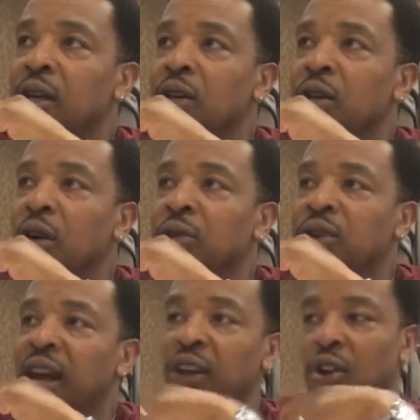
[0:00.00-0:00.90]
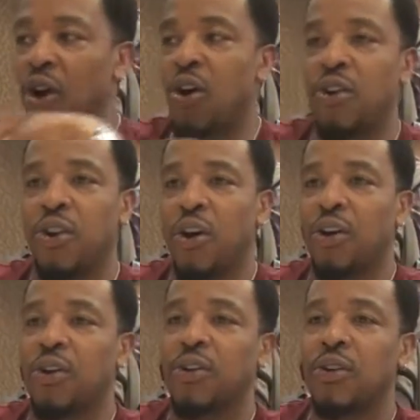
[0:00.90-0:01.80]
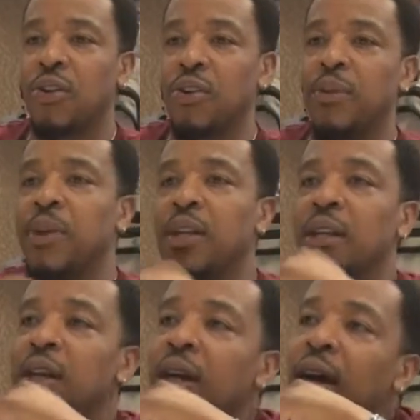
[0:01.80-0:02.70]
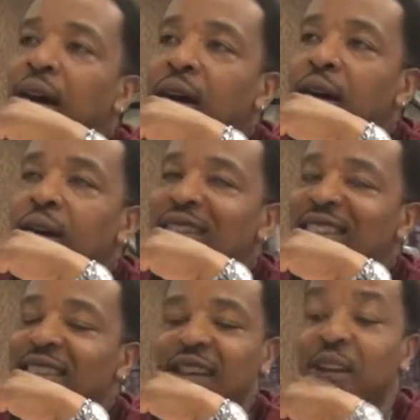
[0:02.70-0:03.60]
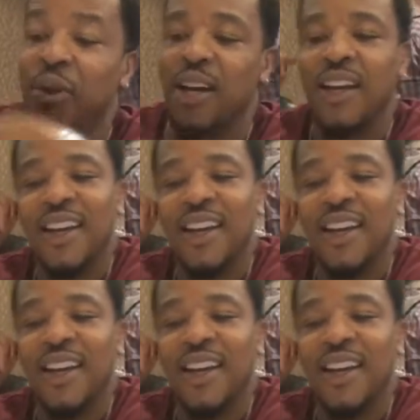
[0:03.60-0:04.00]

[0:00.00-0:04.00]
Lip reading: It's like dark on dark. You know what I mean? Anyway.